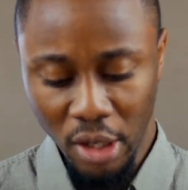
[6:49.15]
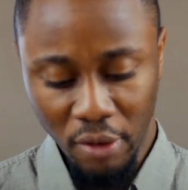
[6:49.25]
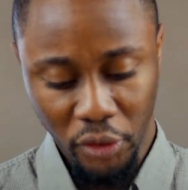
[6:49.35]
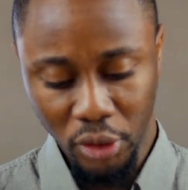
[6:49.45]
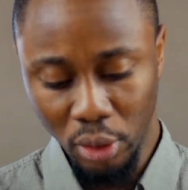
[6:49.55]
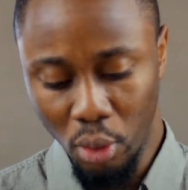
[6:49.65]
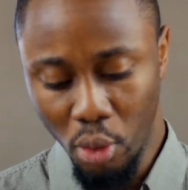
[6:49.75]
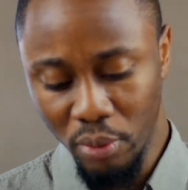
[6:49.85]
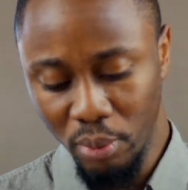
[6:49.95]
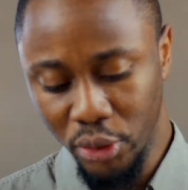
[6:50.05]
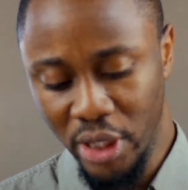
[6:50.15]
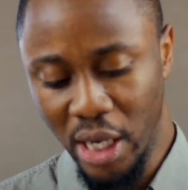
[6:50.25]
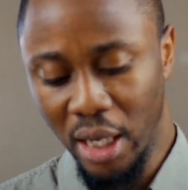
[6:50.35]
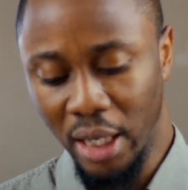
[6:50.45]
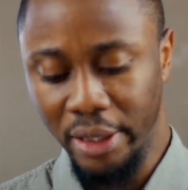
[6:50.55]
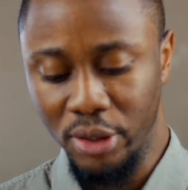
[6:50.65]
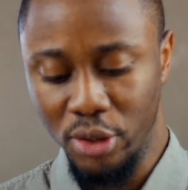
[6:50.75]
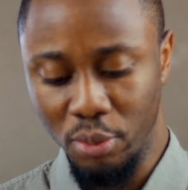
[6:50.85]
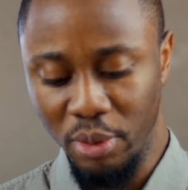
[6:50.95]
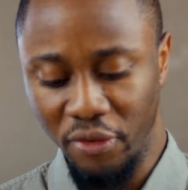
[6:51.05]
for the Lord Most High is
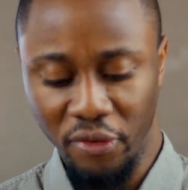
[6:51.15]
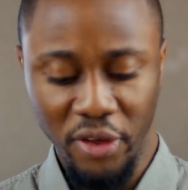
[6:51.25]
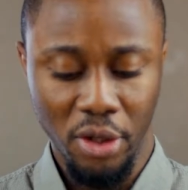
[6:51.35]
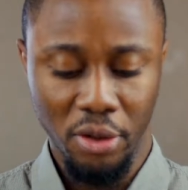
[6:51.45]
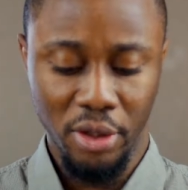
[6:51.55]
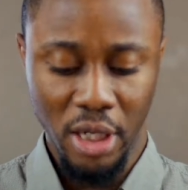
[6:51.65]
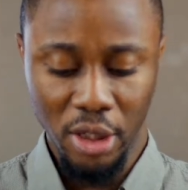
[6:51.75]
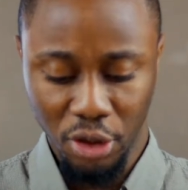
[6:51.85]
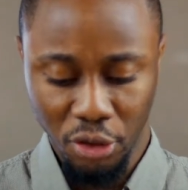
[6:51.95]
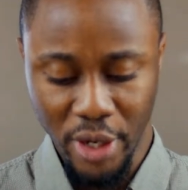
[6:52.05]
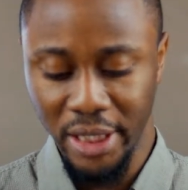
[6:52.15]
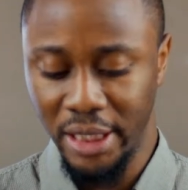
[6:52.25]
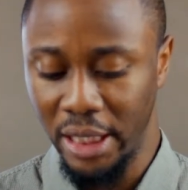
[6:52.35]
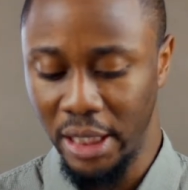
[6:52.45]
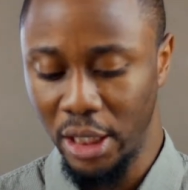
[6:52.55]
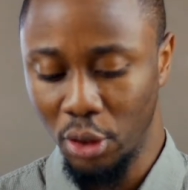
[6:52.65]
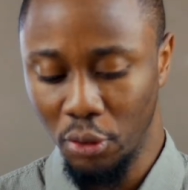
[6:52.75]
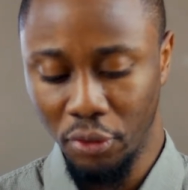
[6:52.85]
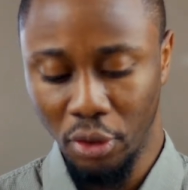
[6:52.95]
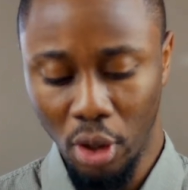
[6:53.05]
to be feared, a great king
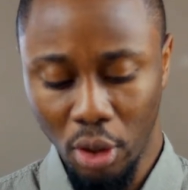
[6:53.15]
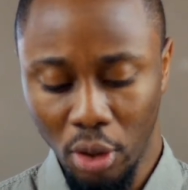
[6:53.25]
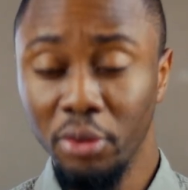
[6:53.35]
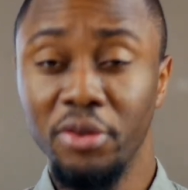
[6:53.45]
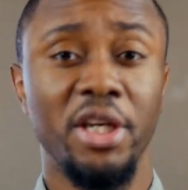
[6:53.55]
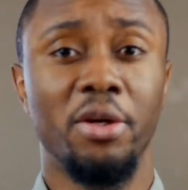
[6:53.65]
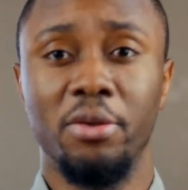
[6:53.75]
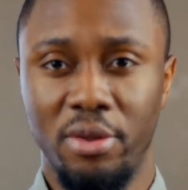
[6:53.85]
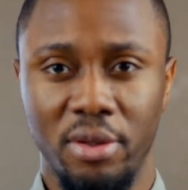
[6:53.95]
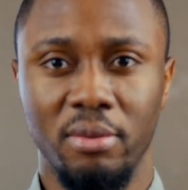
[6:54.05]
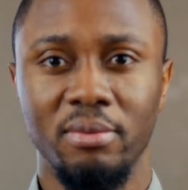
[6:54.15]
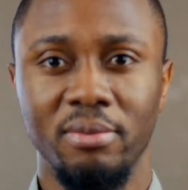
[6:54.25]
over all the earth.